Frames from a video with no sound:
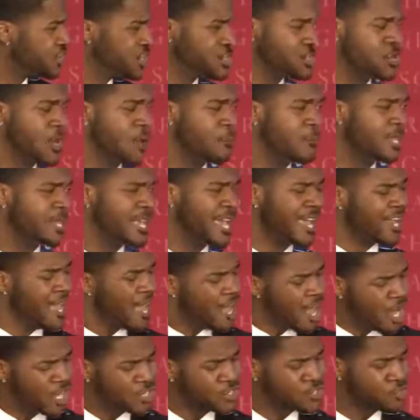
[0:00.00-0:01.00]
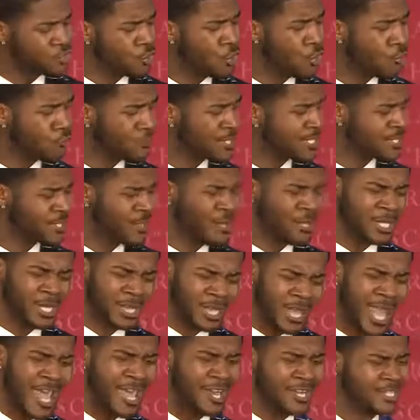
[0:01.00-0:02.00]
She told me that our stories
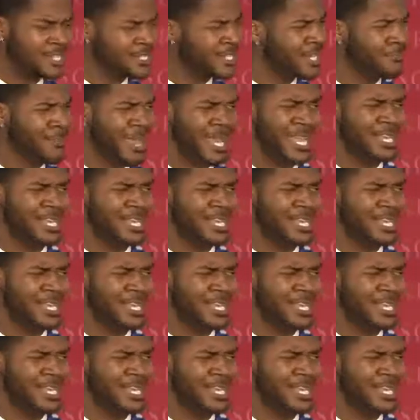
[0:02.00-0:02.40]
are the ladders